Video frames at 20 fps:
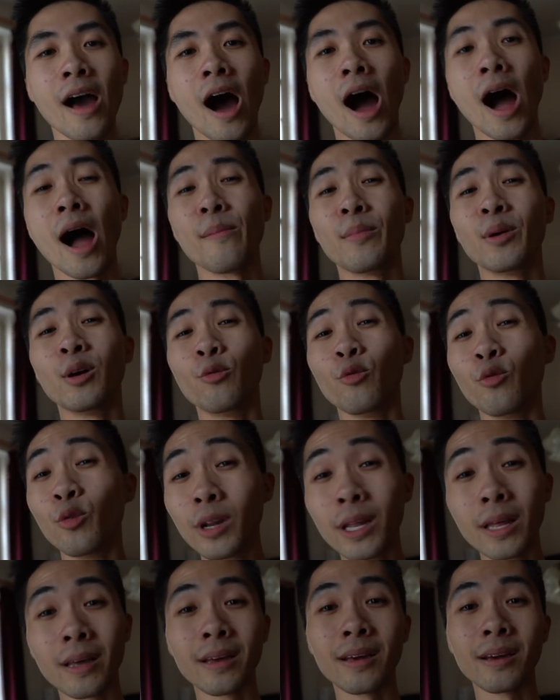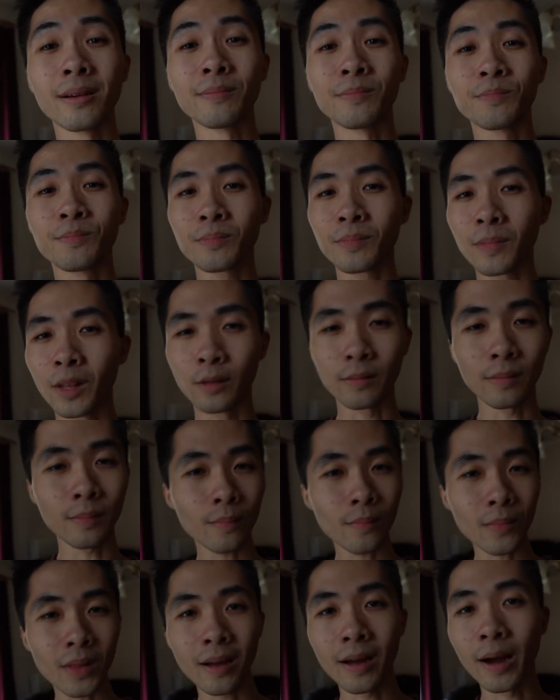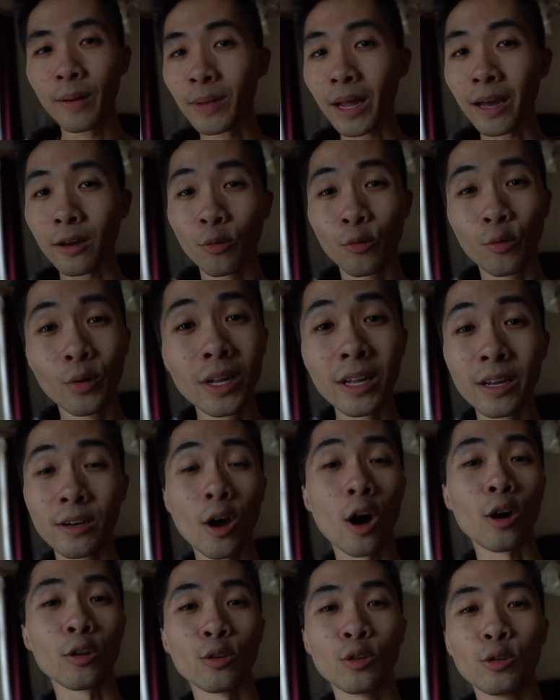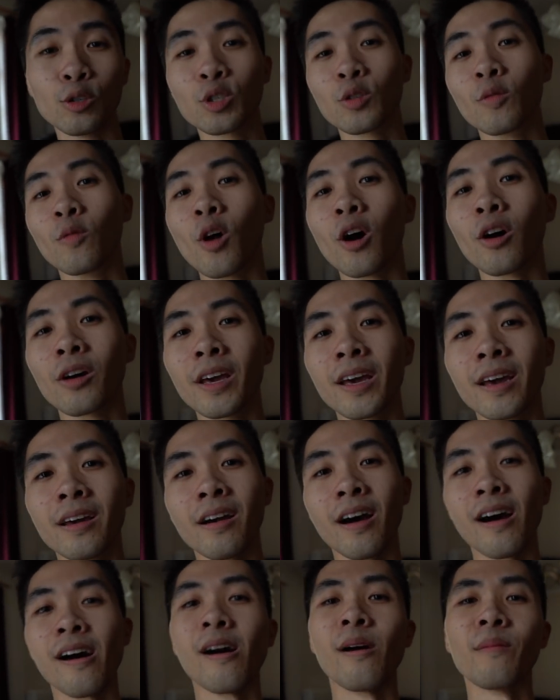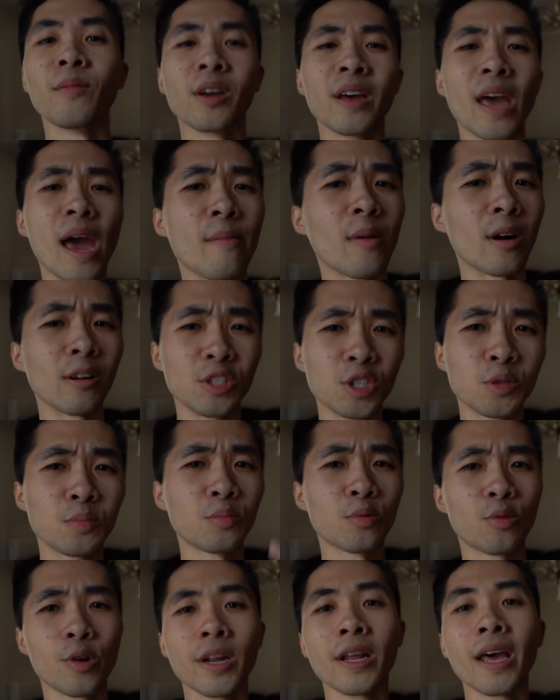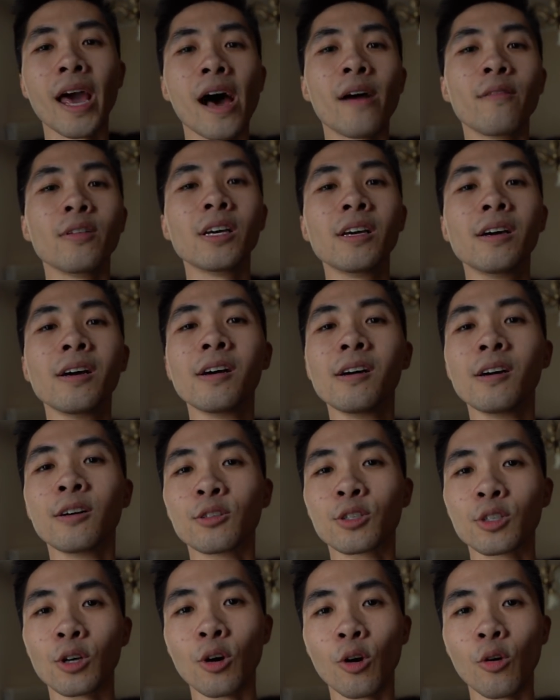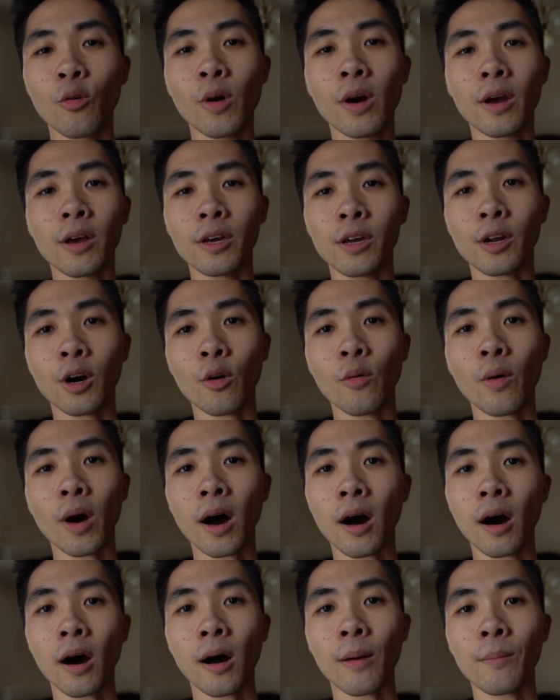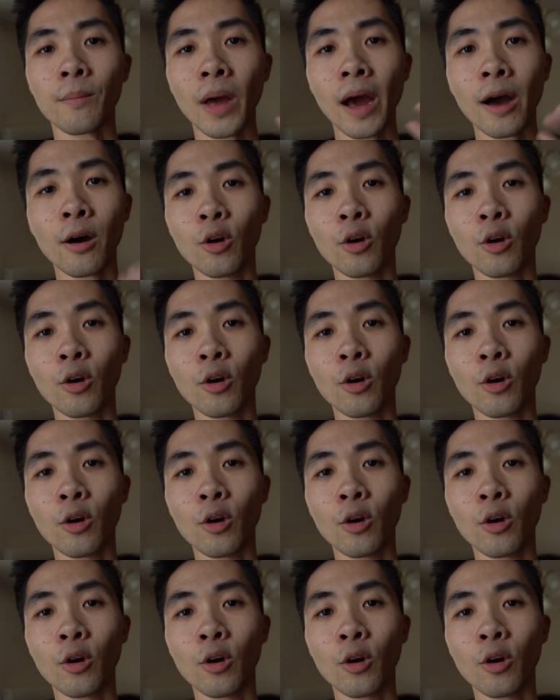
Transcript: I'm a really, I'm like really not used to vlogging. Um, the camera is pretty heavy. So, you know, um, I